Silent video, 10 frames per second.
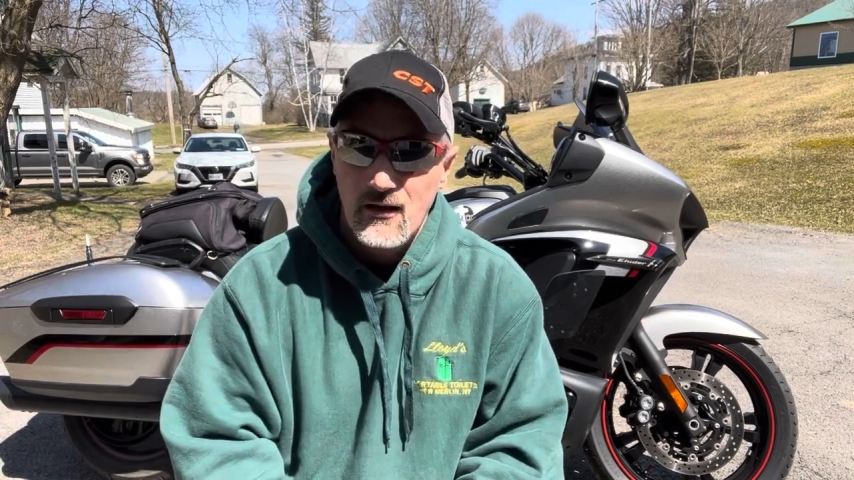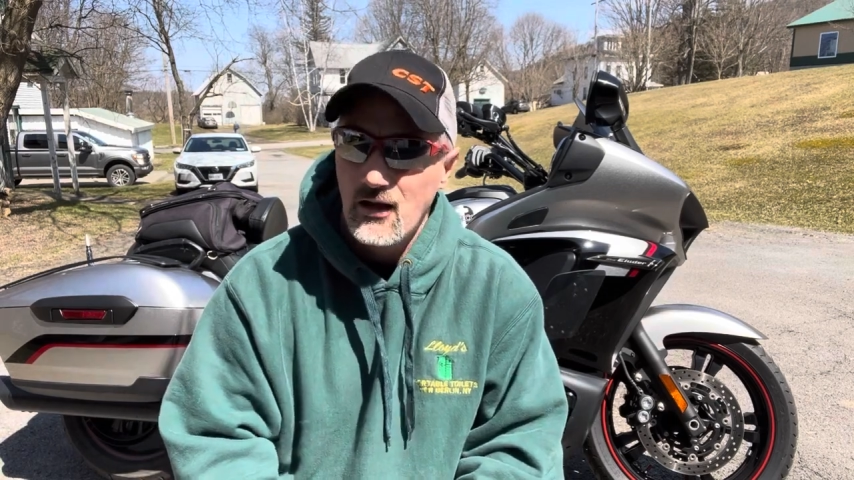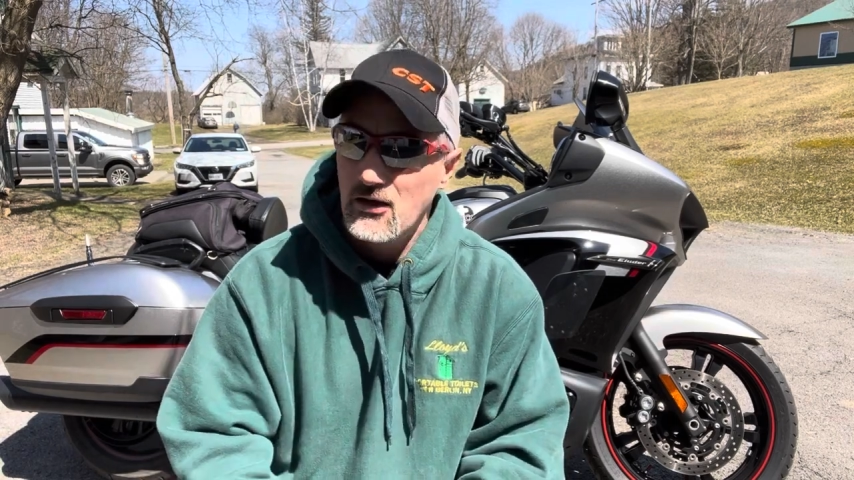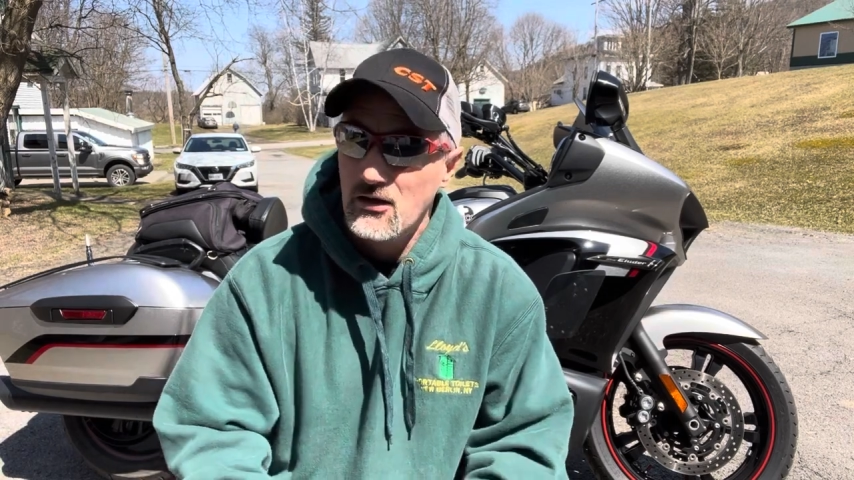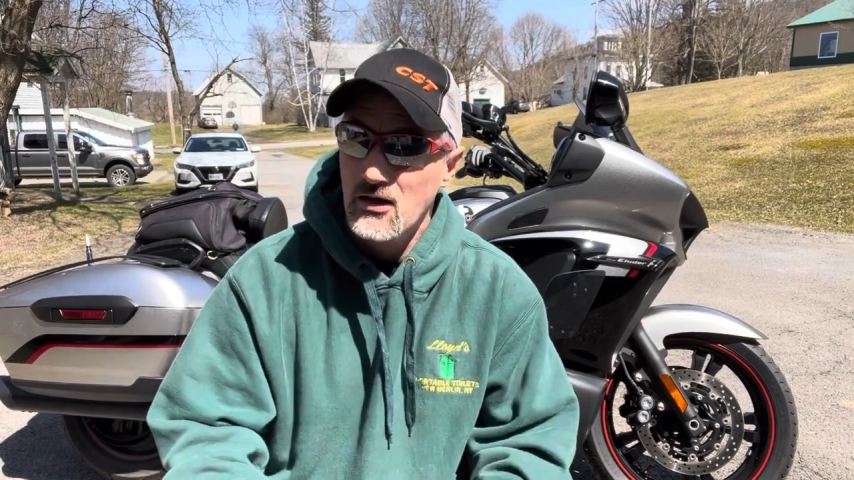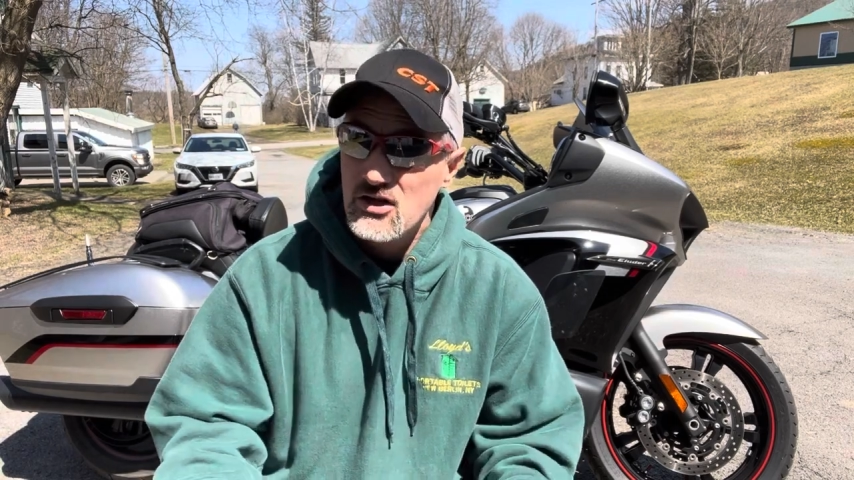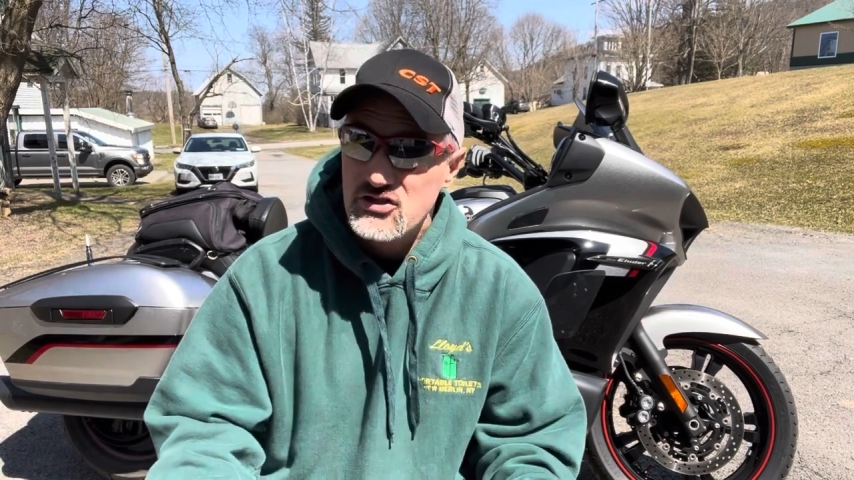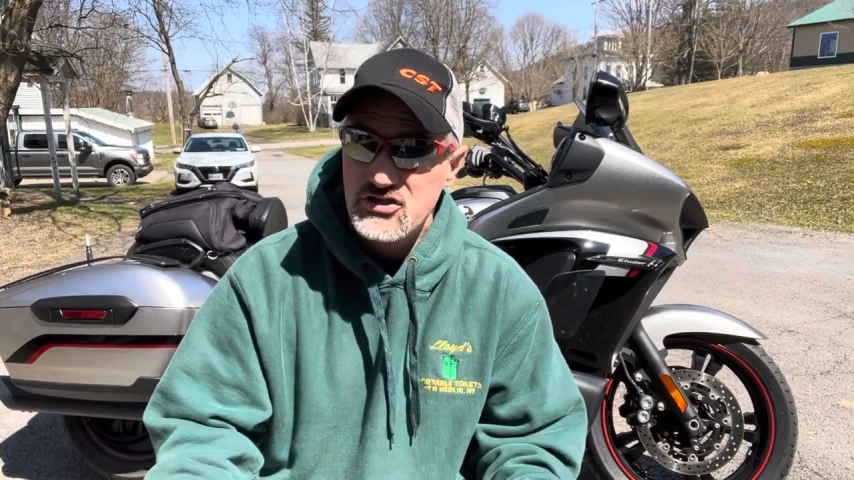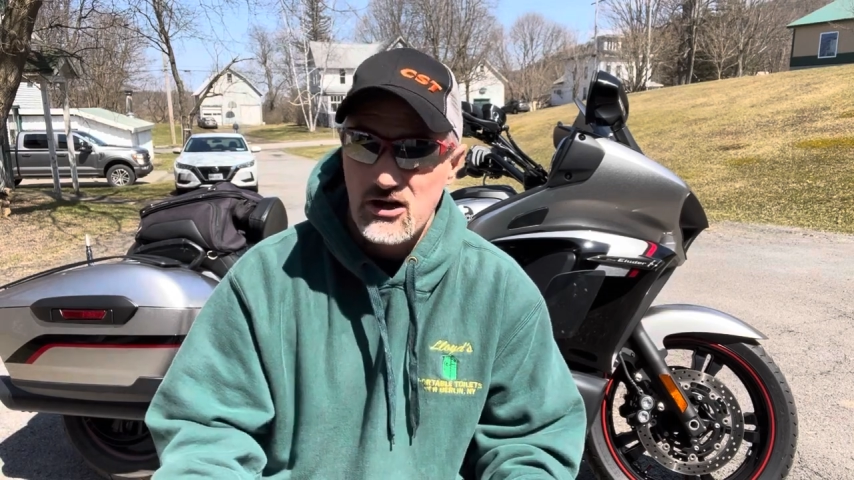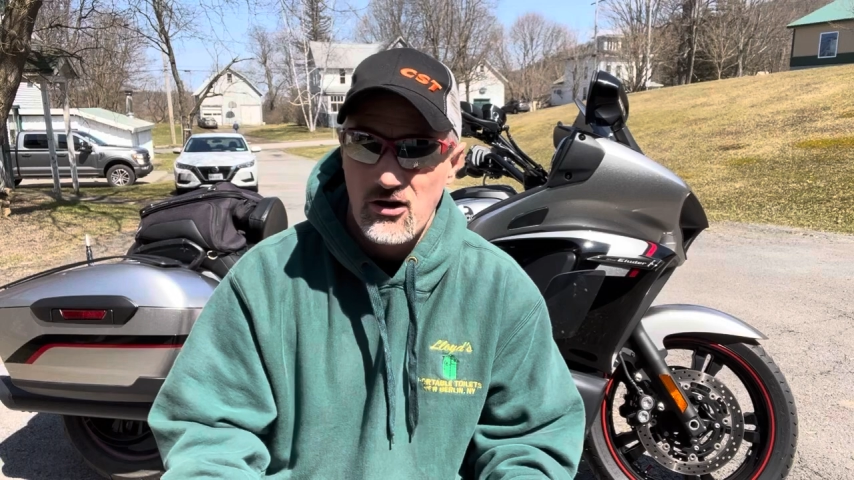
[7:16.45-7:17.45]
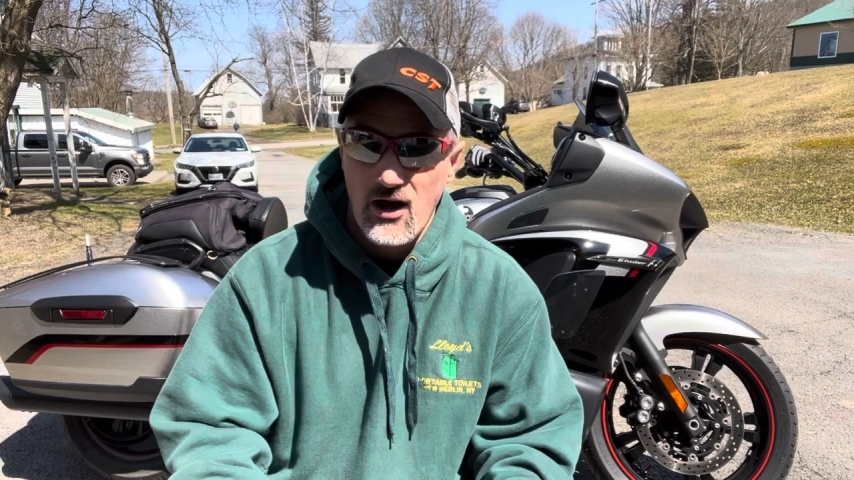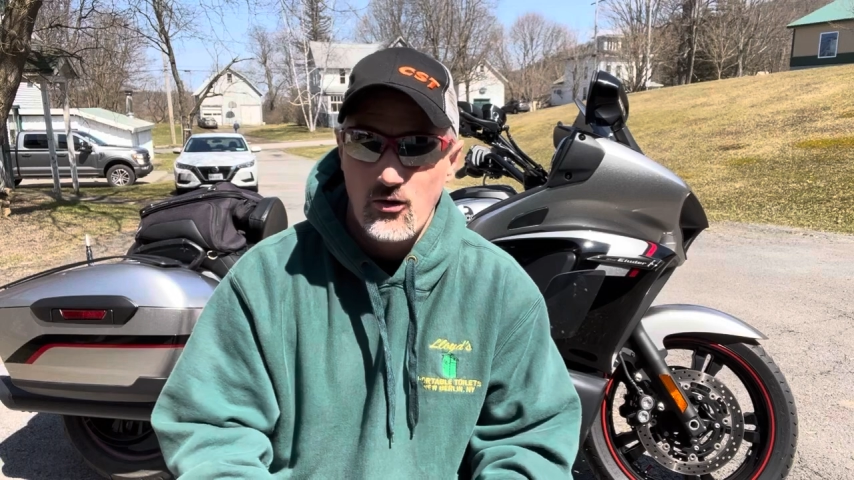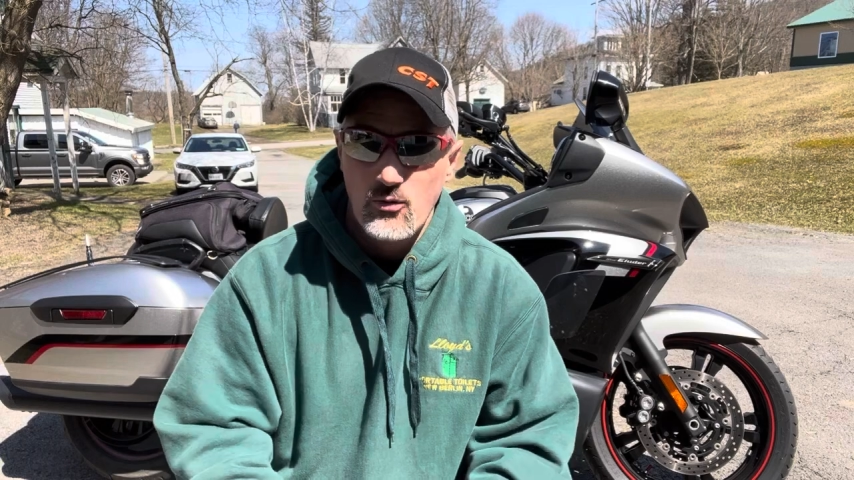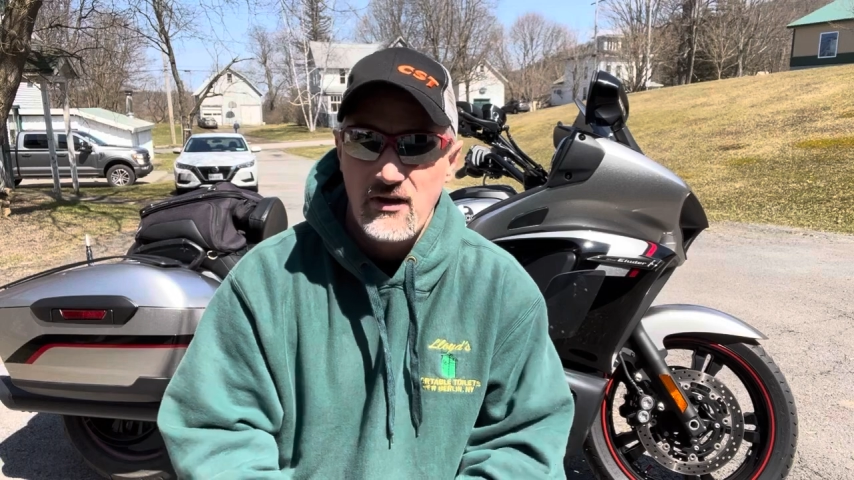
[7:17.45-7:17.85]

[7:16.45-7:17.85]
And stick around.